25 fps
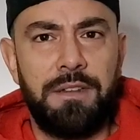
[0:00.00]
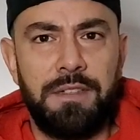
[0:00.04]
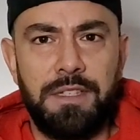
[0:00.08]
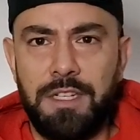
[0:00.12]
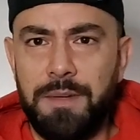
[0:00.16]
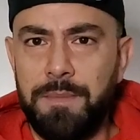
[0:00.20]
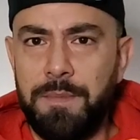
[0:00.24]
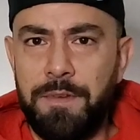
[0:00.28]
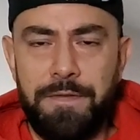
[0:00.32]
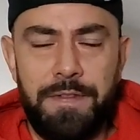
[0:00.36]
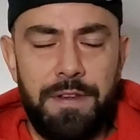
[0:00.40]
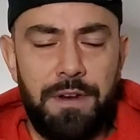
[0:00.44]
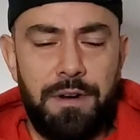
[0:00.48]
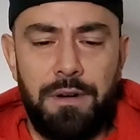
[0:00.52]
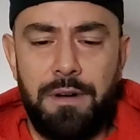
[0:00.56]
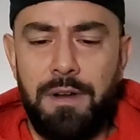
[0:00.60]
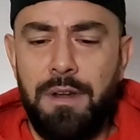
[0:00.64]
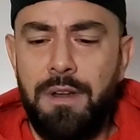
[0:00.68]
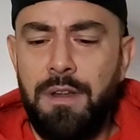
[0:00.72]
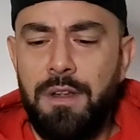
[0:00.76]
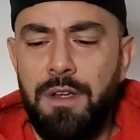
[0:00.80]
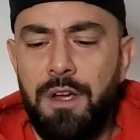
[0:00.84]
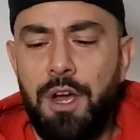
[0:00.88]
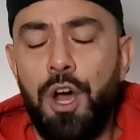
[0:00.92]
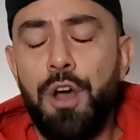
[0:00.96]
some of their
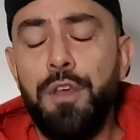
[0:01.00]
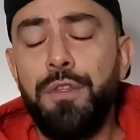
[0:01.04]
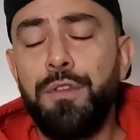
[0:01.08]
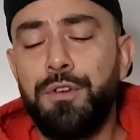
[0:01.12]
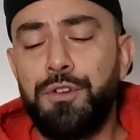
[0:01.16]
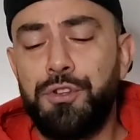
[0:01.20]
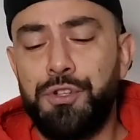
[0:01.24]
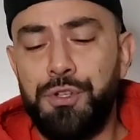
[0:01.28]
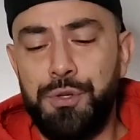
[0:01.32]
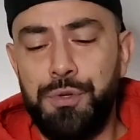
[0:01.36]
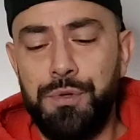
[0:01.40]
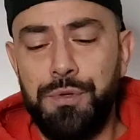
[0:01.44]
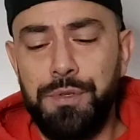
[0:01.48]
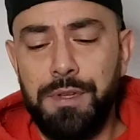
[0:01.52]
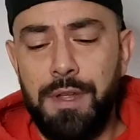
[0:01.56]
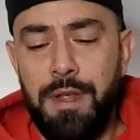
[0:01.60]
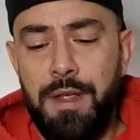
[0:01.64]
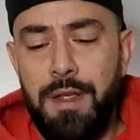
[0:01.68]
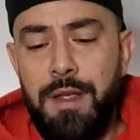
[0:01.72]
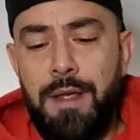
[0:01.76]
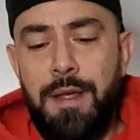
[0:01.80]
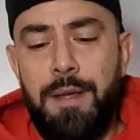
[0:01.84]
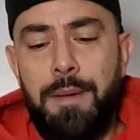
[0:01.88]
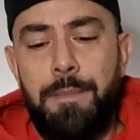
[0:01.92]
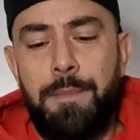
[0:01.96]
other shoes.
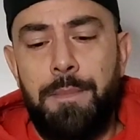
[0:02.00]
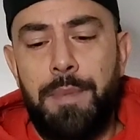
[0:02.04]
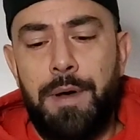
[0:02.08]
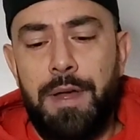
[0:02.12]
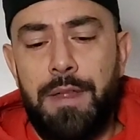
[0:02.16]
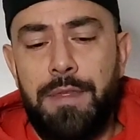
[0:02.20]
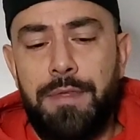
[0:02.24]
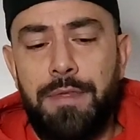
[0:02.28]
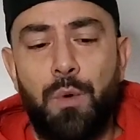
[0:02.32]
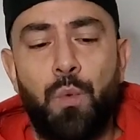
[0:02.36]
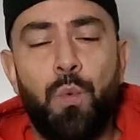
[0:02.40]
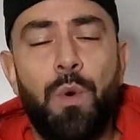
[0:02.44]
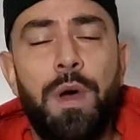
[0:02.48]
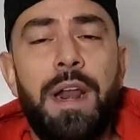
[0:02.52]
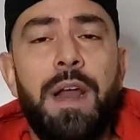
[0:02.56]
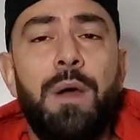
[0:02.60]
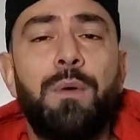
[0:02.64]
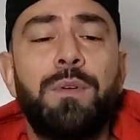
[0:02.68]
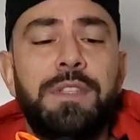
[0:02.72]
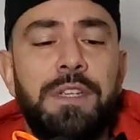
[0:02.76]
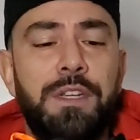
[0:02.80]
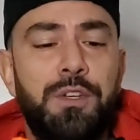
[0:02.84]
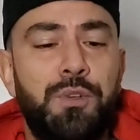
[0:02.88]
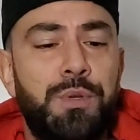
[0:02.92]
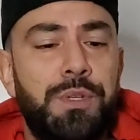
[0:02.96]
But the one I
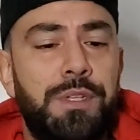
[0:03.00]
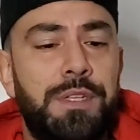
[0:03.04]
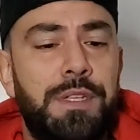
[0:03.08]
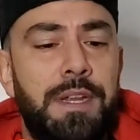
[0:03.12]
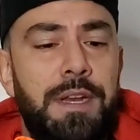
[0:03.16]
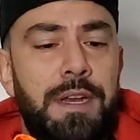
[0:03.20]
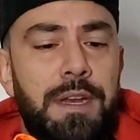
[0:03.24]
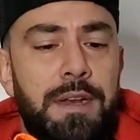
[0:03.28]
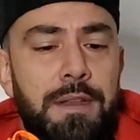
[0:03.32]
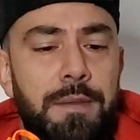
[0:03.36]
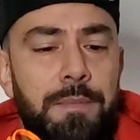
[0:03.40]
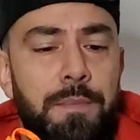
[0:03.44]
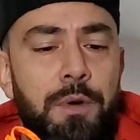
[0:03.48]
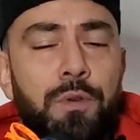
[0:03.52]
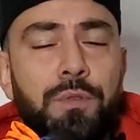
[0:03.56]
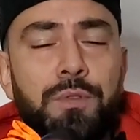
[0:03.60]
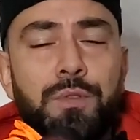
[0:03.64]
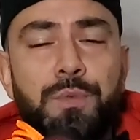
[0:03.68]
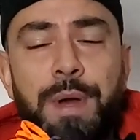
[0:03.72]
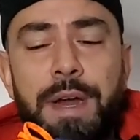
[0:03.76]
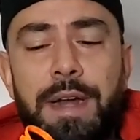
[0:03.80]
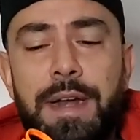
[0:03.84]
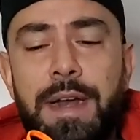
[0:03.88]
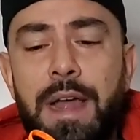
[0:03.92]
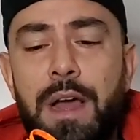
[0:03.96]
was interested in the most
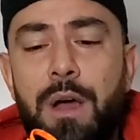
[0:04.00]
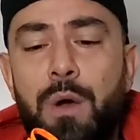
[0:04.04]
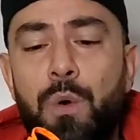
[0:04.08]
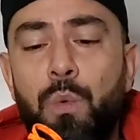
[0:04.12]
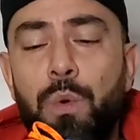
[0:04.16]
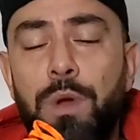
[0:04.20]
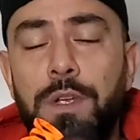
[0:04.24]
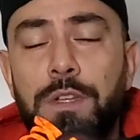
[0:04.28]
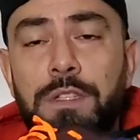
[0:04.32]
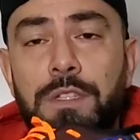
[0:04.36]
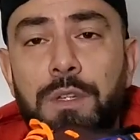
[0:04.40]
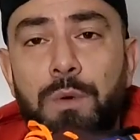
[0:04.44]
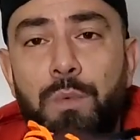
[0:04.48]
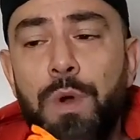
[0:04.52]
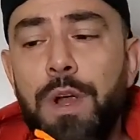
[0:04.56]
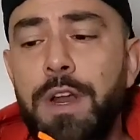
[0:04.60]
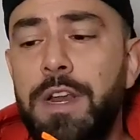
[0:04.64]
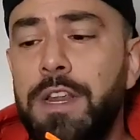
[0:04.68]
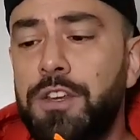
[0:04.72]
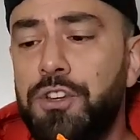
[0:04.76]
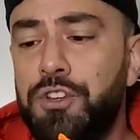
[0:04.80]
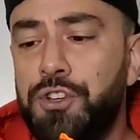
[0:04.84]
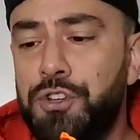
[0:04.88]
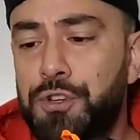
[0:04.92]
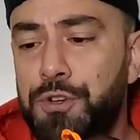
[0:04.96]
right now was the
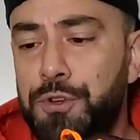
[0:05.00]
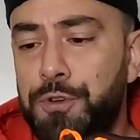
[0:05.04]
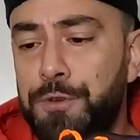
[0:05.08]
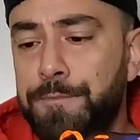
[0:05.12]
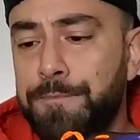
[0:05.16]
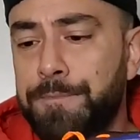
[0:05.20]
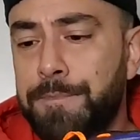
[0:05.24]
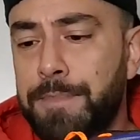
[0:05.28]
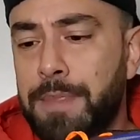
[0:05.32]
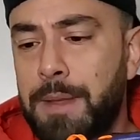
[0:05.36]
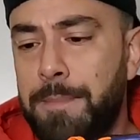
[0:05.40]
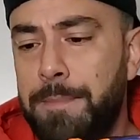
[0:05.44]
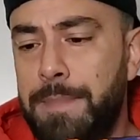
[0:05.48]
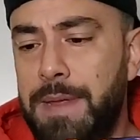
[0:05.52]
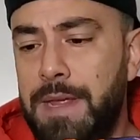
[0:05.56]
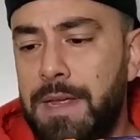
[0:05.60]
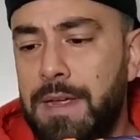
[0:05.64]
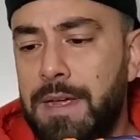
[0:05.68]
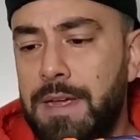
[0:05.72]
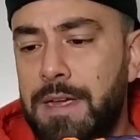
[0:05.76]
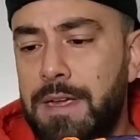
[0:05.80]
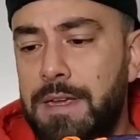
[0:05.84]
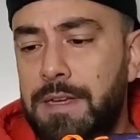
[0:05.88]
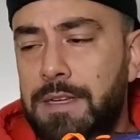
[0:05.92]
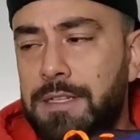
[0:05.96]
running shoe,
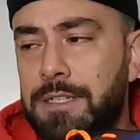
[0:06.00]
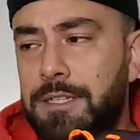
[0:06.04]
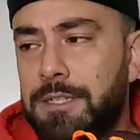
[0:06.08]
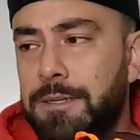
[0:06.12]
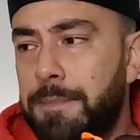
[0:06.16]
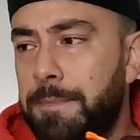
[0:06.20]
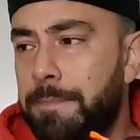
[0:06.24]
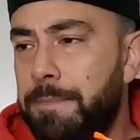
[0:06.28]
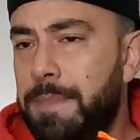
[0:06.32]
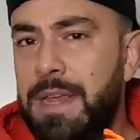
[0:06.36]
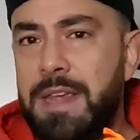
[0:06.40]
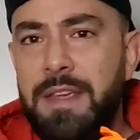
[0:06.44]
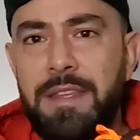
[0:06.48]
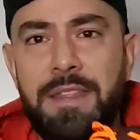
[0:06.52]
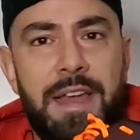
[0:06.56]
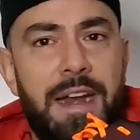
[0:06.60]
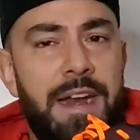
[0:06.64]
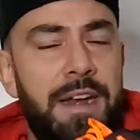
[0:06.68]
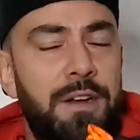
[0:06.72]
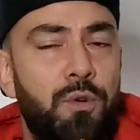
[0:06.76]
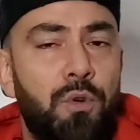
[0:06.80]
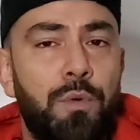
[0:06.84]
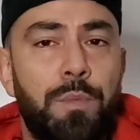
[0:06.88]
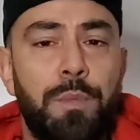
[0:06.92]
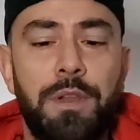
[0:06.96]
because being that I
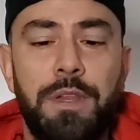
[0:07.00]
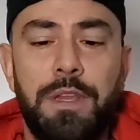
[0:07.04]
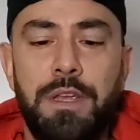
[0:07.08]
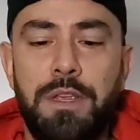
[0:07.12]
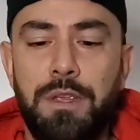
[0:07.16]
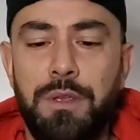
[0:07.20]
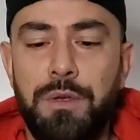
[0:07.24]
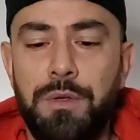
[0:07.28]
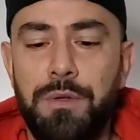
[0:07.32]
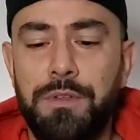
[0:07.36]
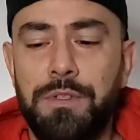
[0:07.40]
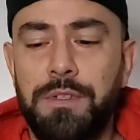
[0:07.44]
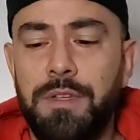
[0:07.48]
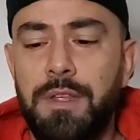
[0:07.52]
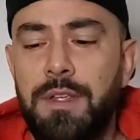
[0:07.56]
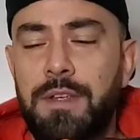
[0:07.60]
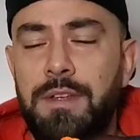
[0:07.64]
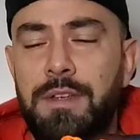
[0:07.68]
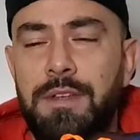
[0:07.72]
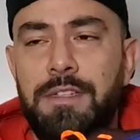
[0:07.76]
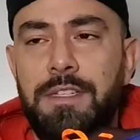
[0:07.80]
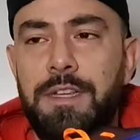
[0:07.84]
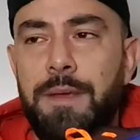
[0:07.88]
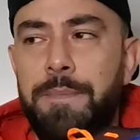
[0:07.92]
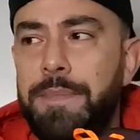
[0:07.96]
normally use
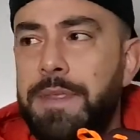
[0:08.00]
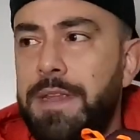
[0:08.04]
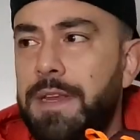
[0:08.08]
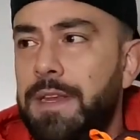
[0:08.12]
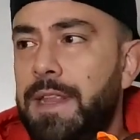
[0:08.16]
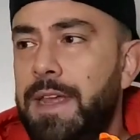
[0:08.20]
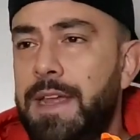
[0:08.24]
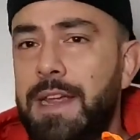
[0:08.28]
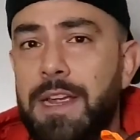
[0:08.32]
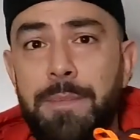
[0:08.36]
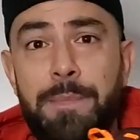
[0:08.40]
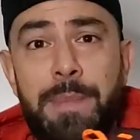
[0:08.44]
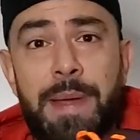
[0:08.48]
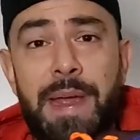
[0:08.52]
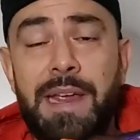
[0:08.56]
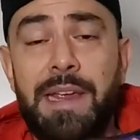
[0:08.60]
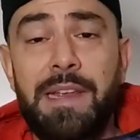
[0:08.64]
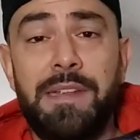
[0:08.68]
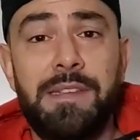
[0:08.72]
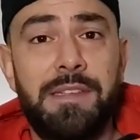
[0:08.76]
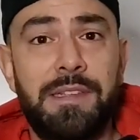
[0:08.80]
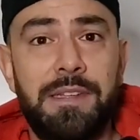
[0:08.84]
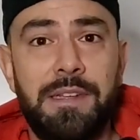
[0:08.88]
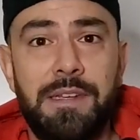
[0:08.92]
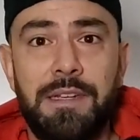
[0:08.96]
something like a
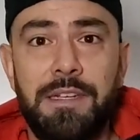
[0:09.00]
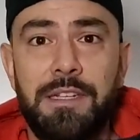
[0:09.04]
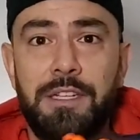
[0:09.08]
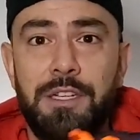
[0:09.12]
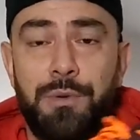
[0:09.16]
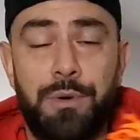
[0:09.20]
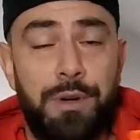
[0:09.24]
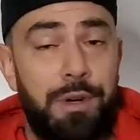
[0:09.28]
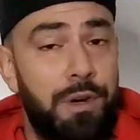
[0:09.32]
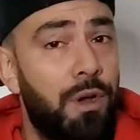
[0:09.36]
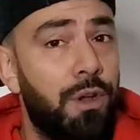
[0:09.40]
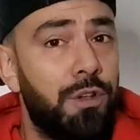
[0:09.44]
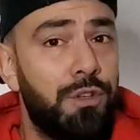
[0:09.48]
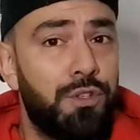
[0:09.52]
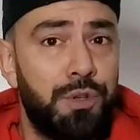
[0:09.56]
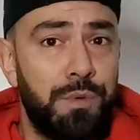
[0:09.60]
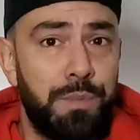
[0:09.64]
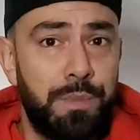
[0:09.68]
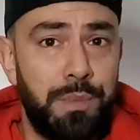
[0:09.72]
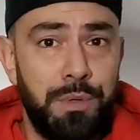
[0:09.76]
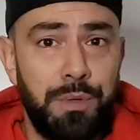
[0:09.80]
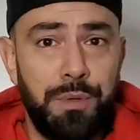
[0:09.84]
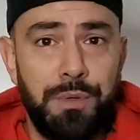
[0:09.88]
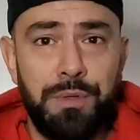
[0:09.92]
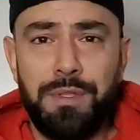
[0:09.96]
Pegasus or an Ultra
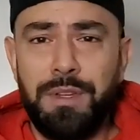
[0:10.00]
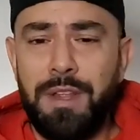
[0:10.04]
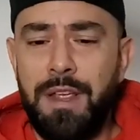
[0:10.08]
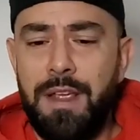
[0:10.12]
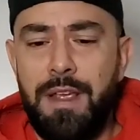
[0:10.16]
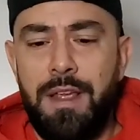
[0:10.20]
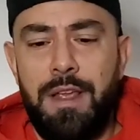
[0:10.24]
Boost,